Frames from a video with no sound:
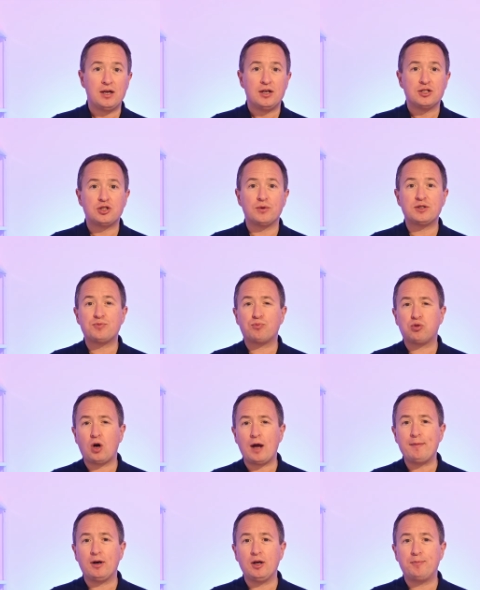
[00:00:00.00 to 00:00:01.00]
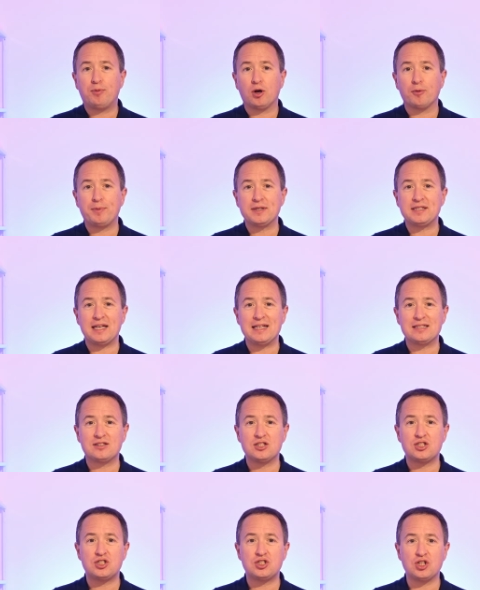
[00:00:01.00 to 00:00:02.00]
So its primary purpose is
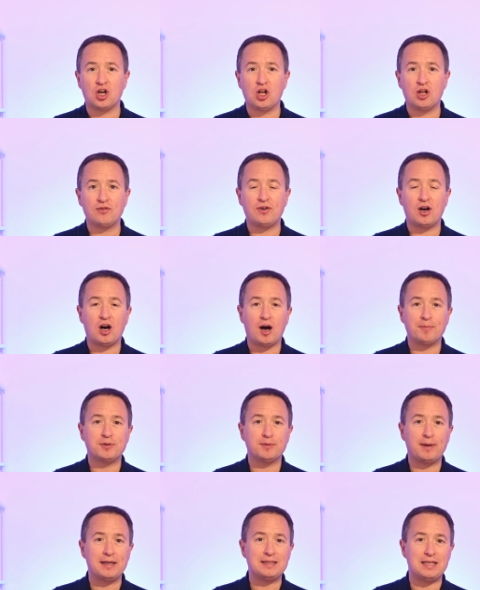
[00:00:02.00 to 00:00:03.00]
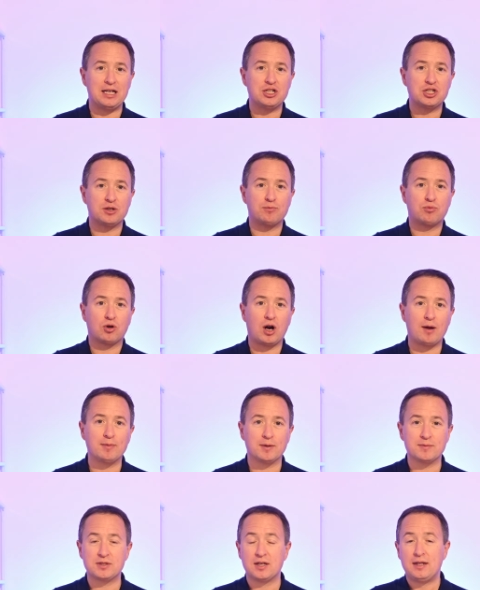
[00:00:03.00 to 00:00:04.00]
to solve optimization
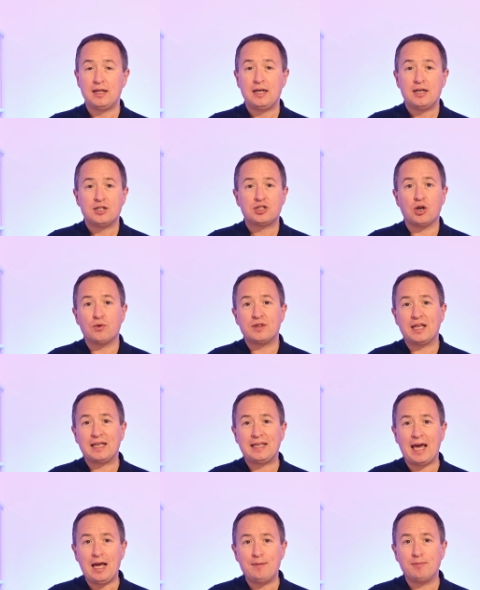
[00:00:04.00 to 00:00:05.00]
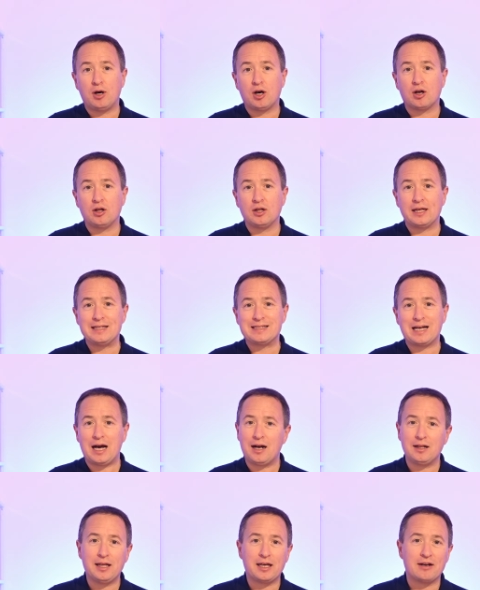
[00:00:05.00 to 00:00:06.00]
problems. So the gate model is
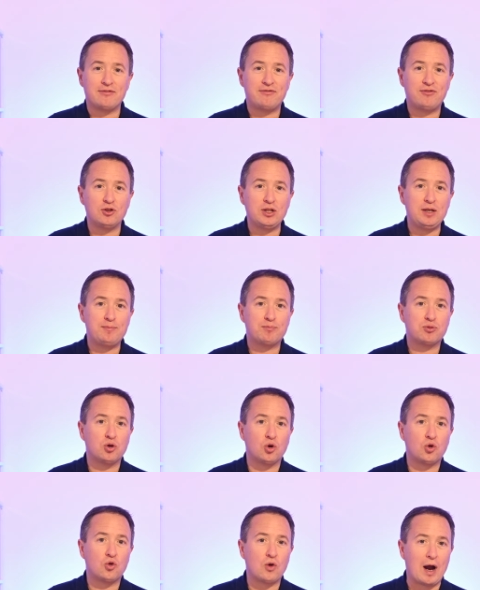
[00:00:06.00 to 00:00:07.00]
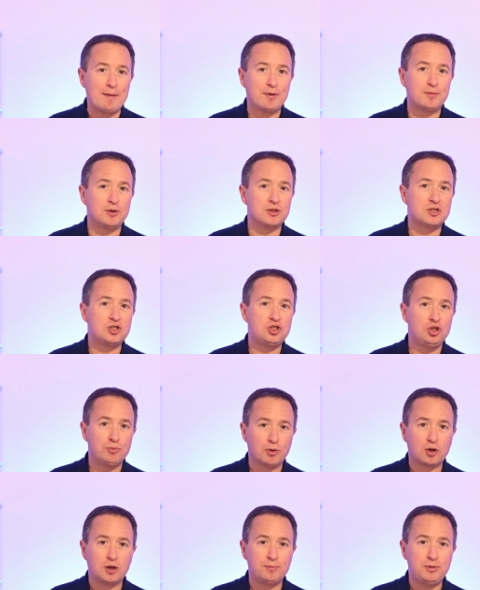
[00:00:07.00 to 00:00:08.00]
kind of like a fully programmable
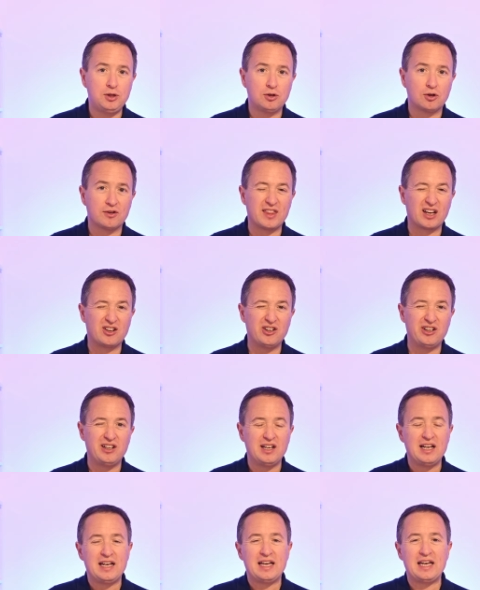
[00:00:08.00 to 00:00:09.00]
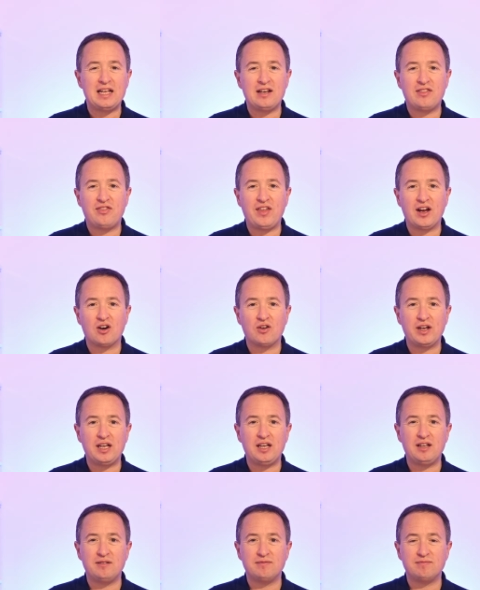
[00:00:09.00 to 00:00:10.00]
supercomputer that could, in
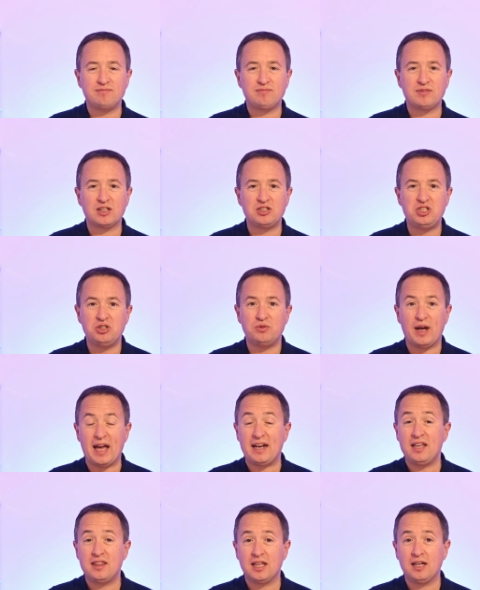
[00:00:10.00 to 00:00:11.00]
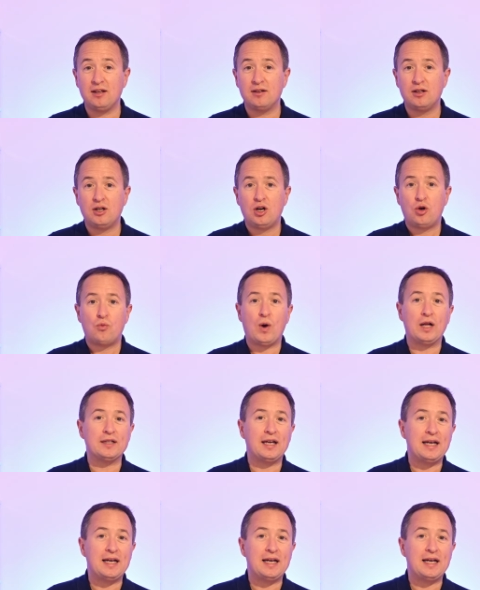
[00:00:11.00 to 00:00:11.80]
theory, do anything, while